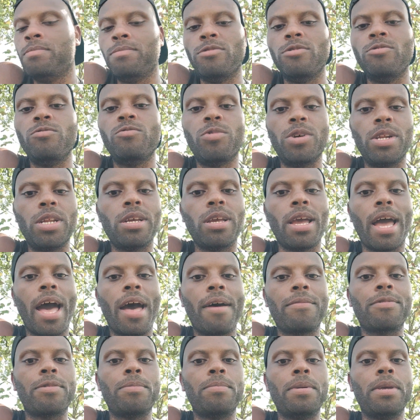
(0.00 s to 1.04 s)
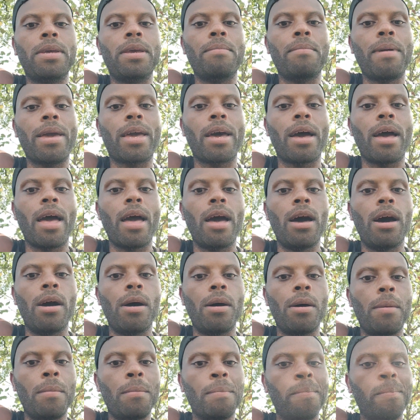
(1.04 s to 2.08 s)
you really have to make a
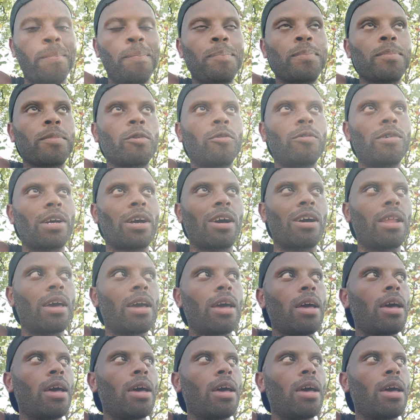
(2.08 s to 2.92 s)
what do you call